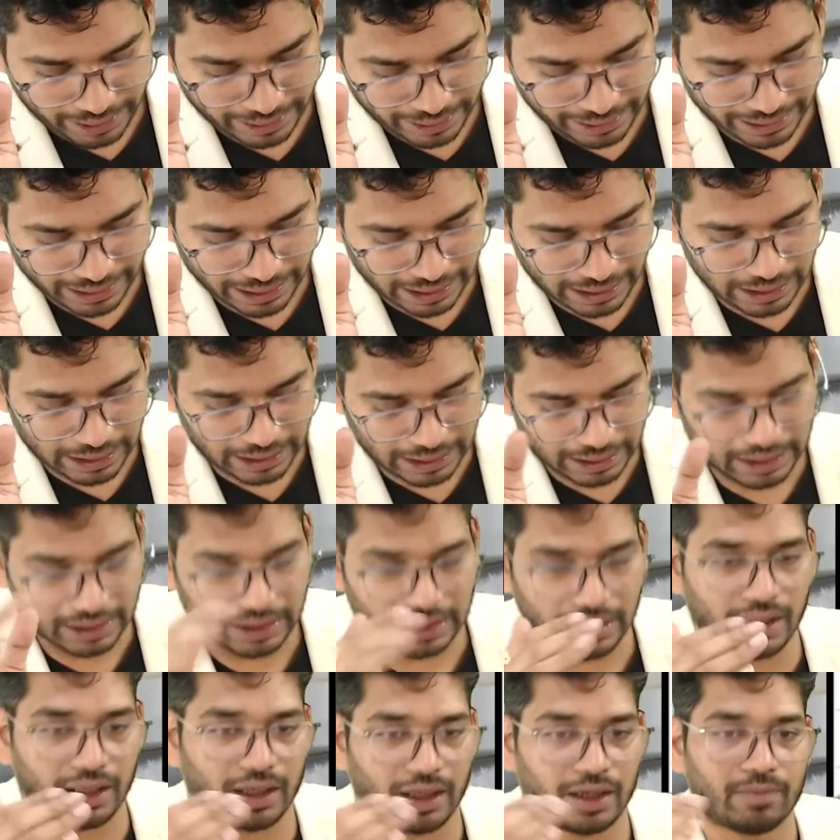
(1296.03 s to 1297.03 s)

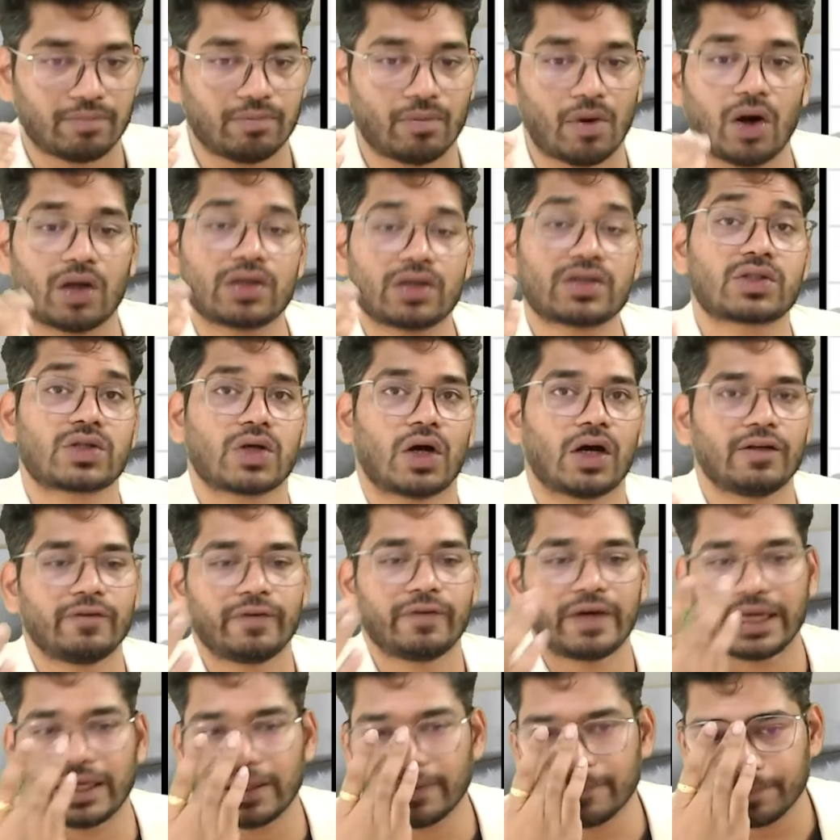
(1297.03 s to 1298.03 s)
real mock
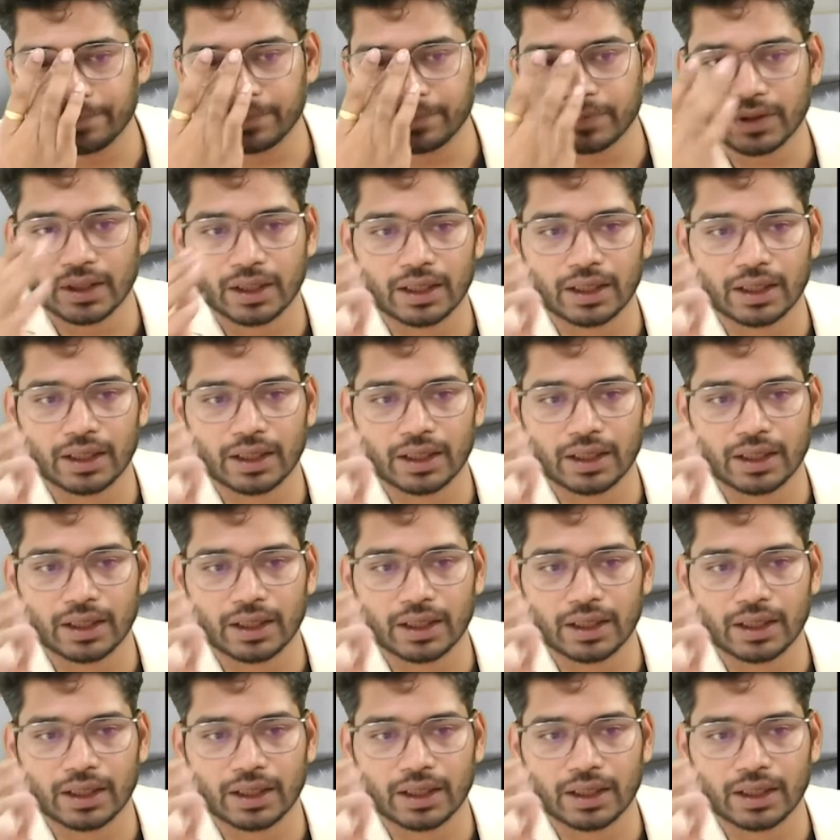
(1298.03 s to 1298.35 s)
solving,